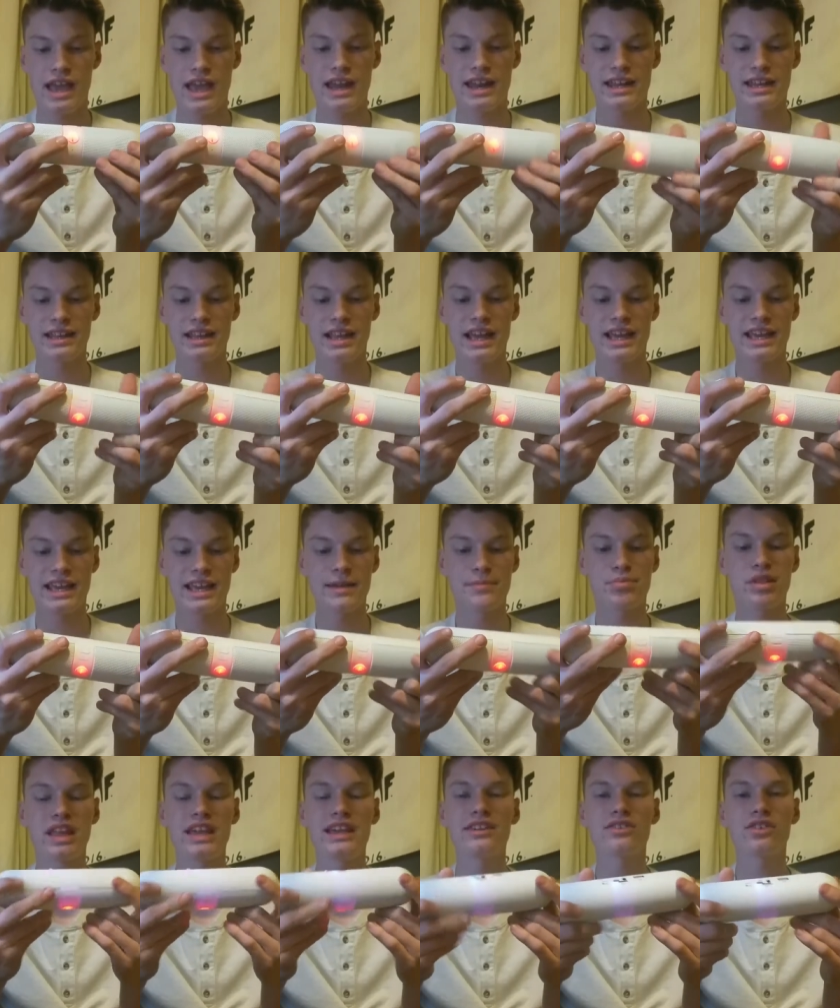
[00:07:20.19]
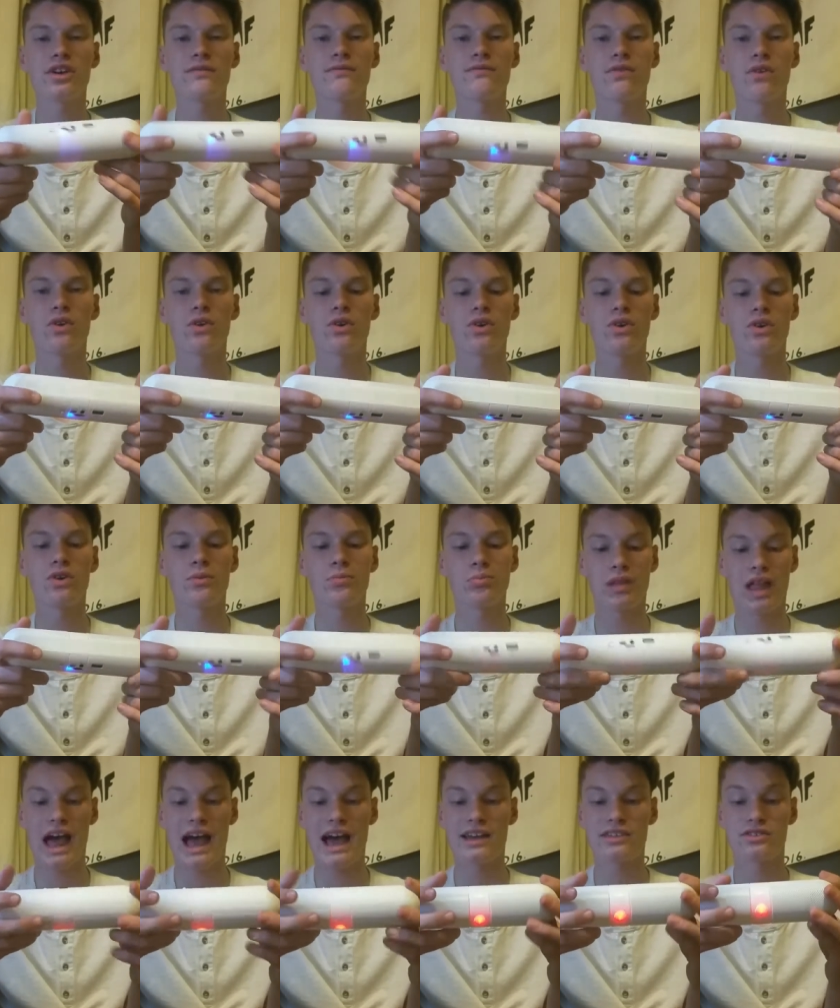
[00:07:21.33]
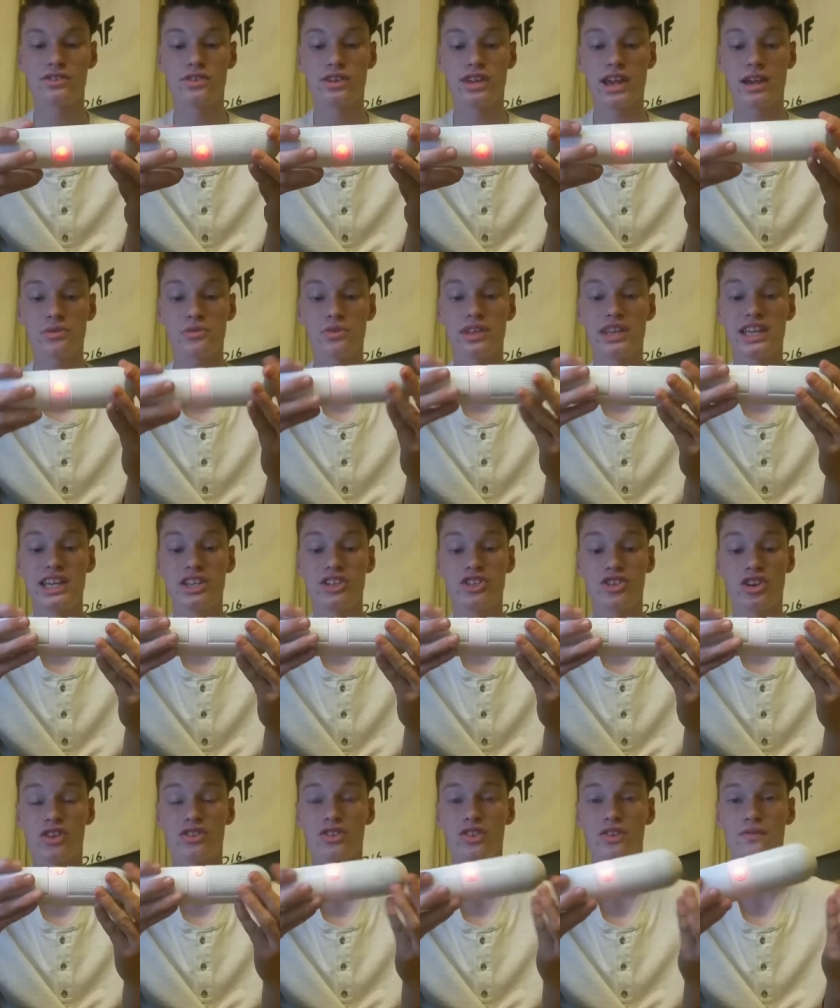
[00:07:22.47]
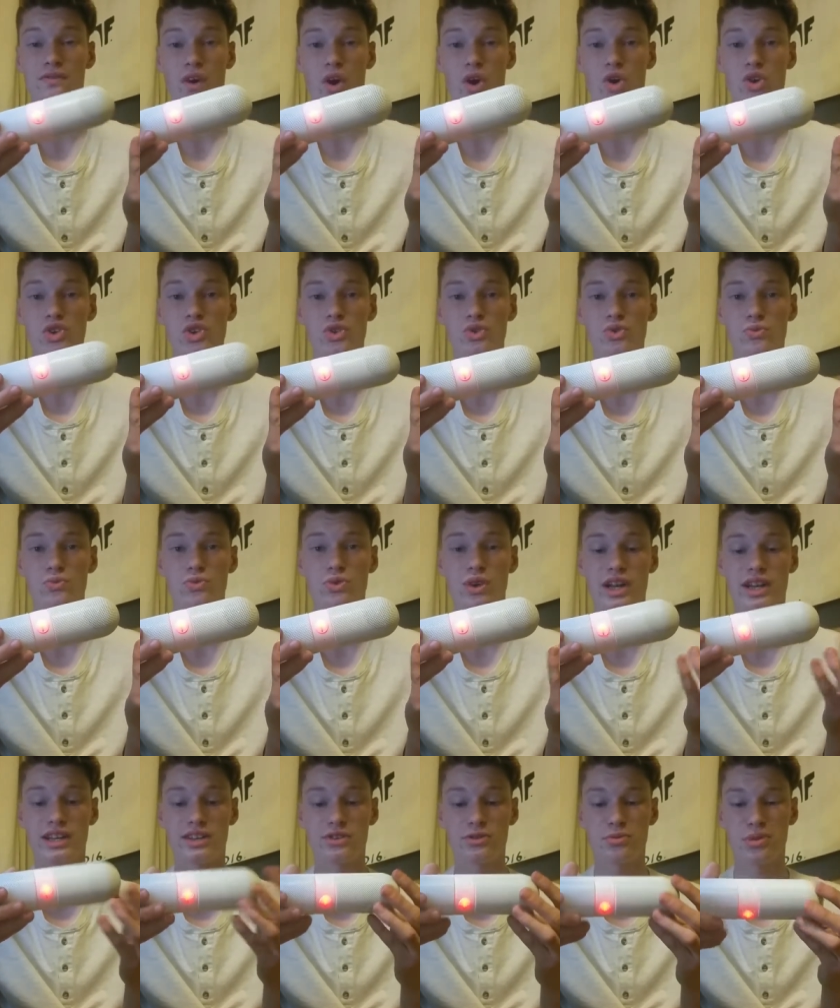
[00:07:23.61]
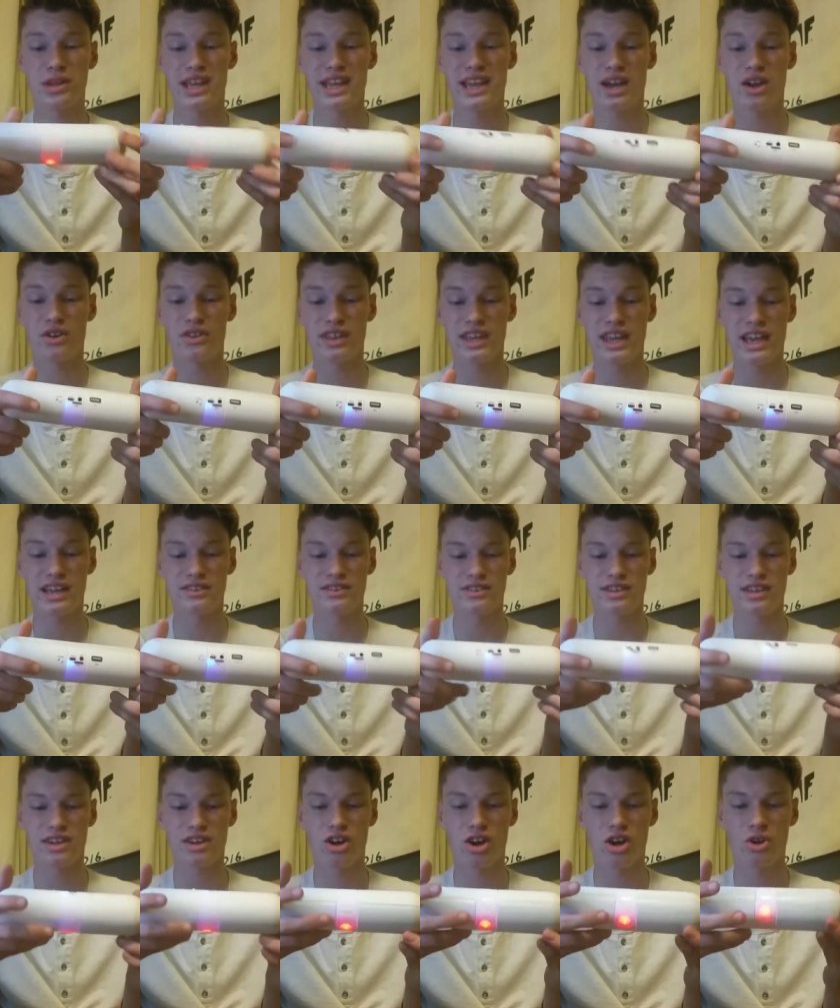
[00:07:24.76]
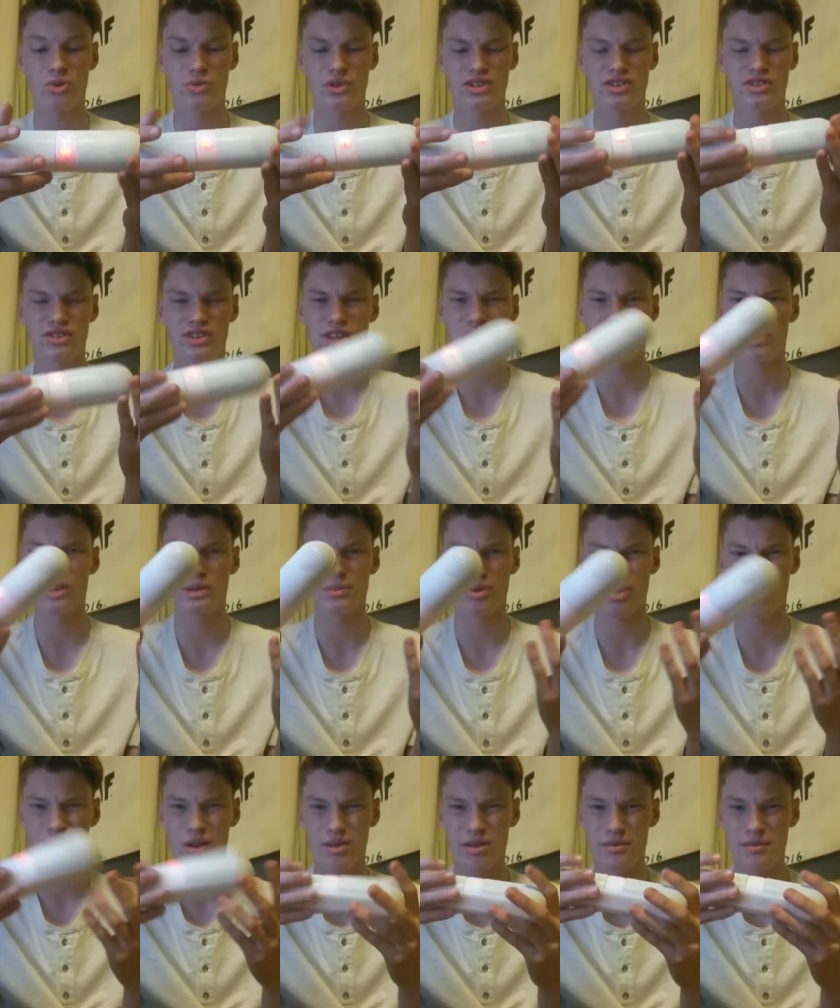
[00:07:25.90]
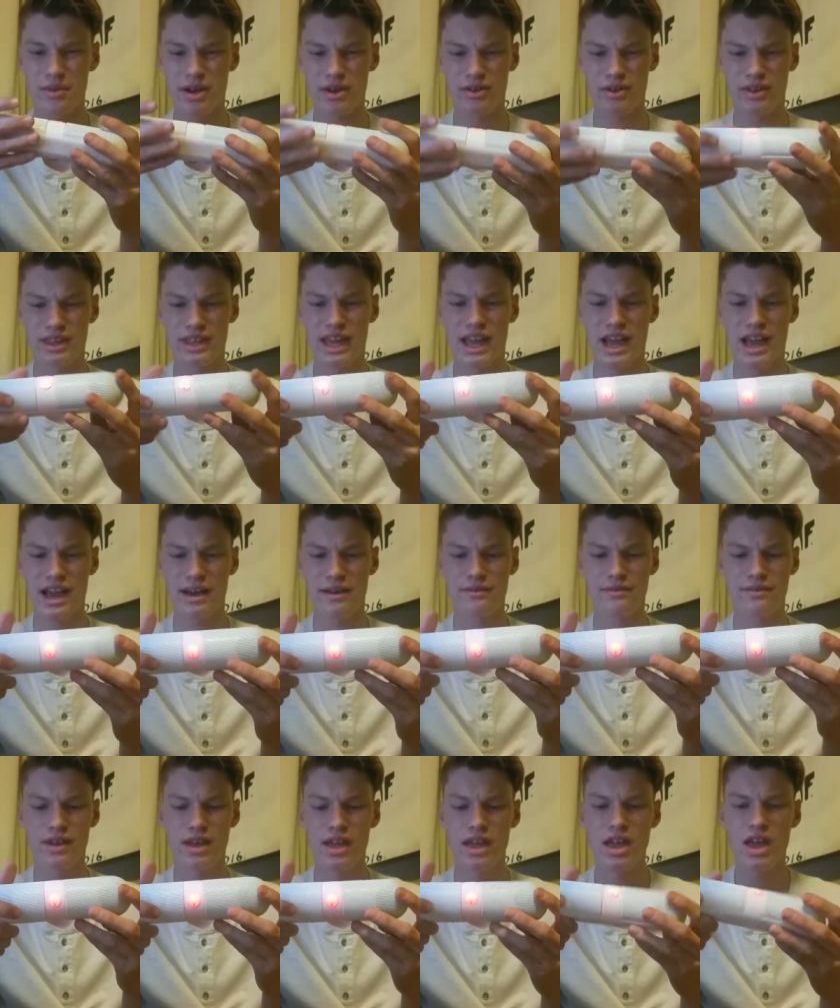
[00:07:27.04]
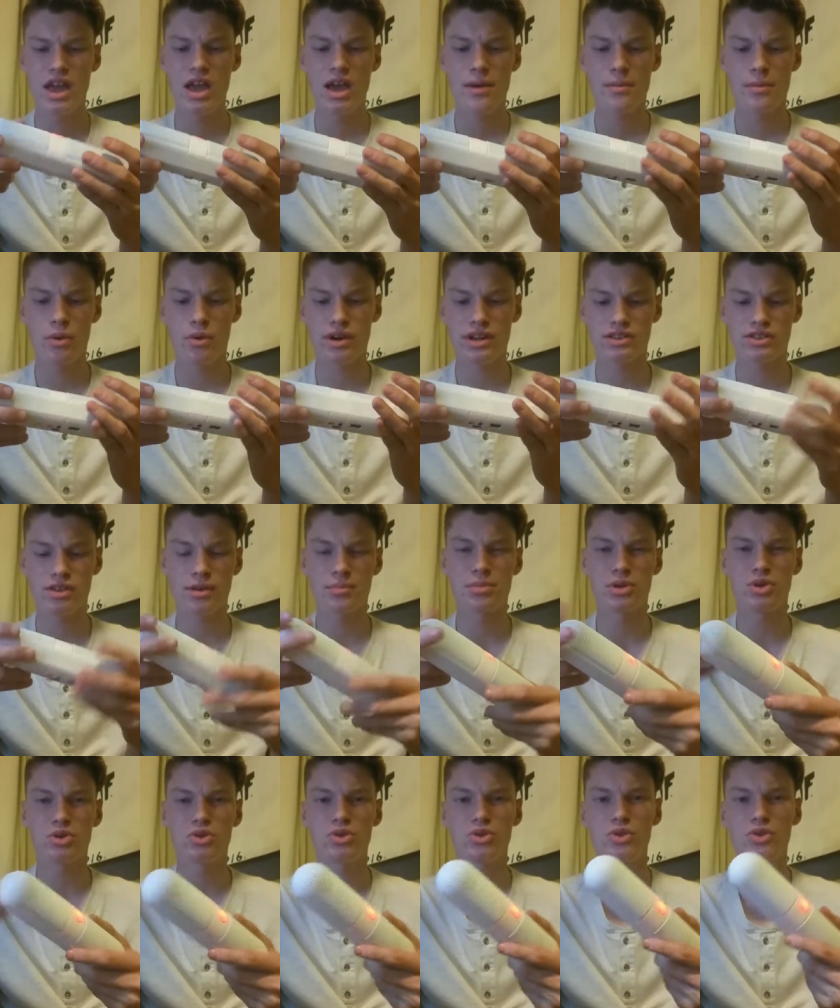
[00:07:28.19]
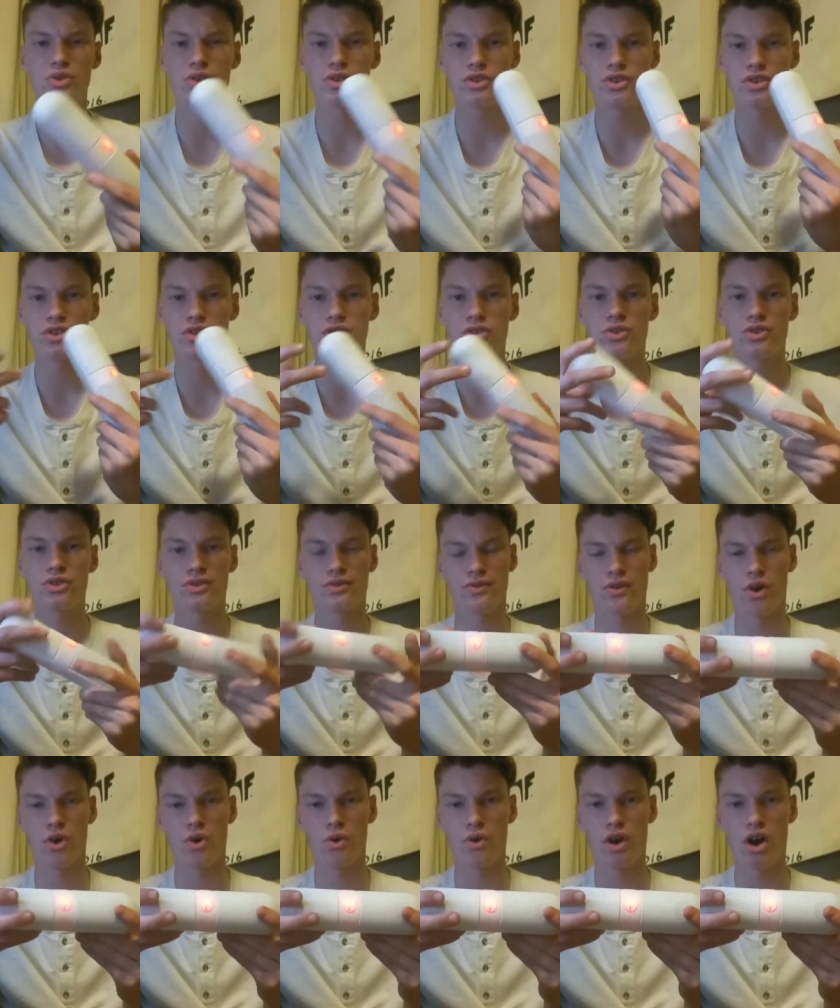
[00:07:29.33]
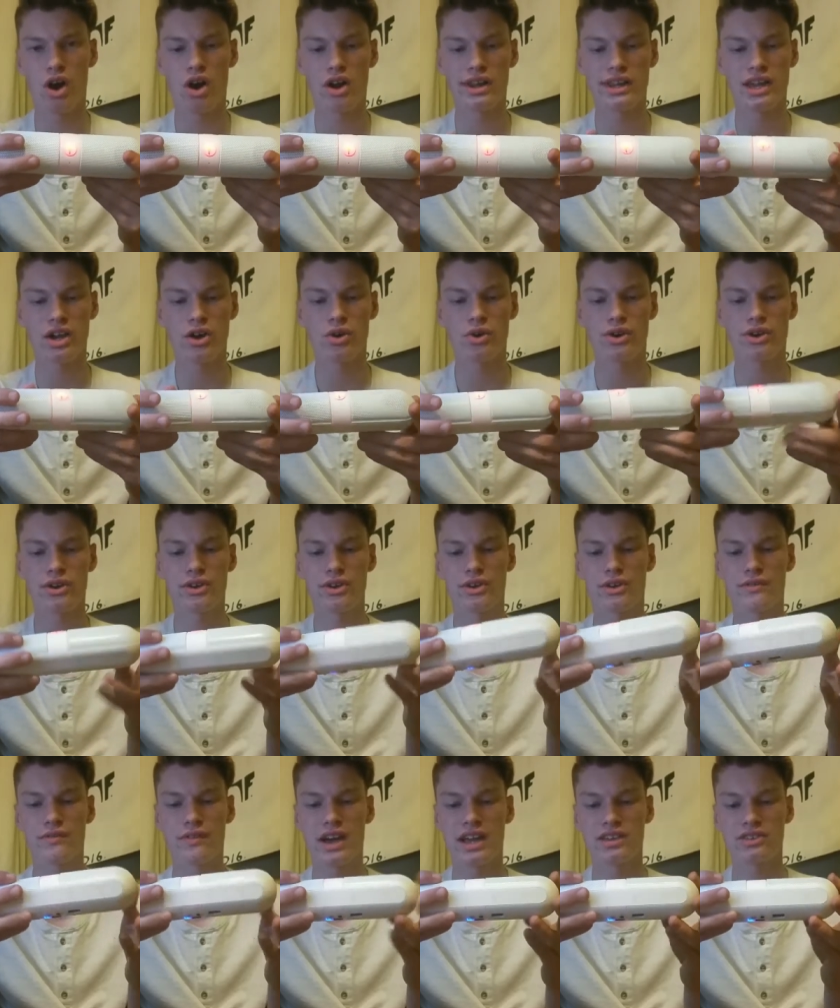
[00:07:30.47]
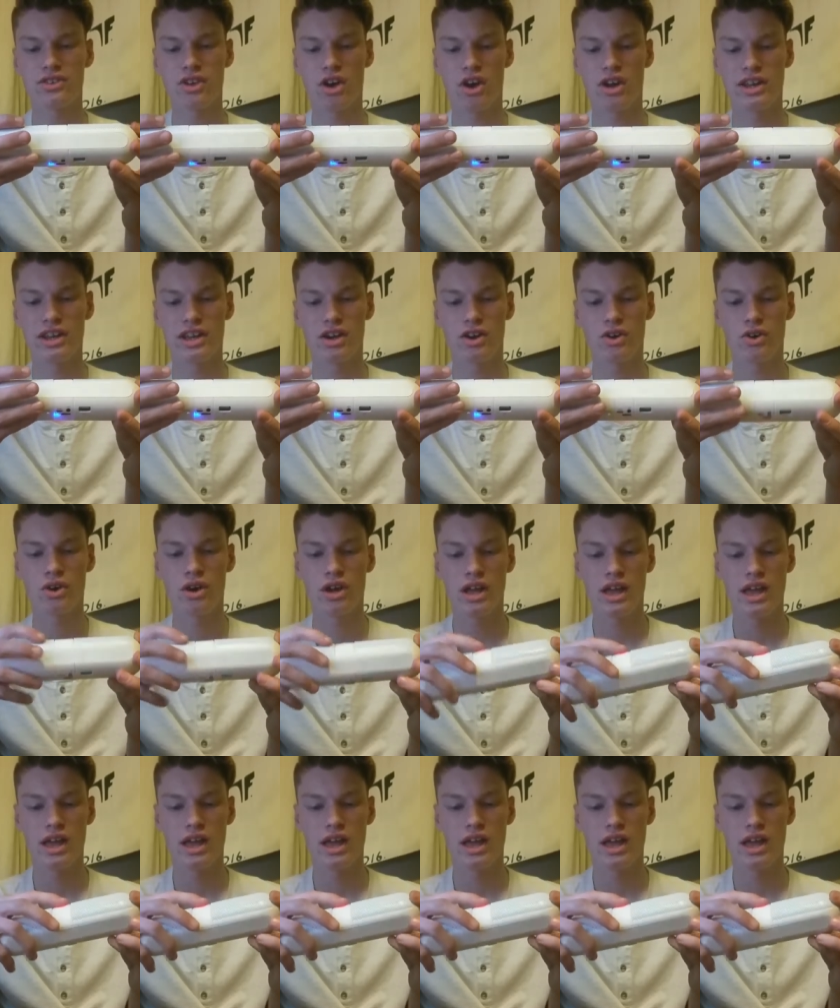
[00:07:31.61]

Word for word: And it like, it plays on full blast. You can't really adjust the volume when it's playing out of the SD card, which is the only problem I really have. But when it's on Bluetooth, you just use your phone audio or your device audio.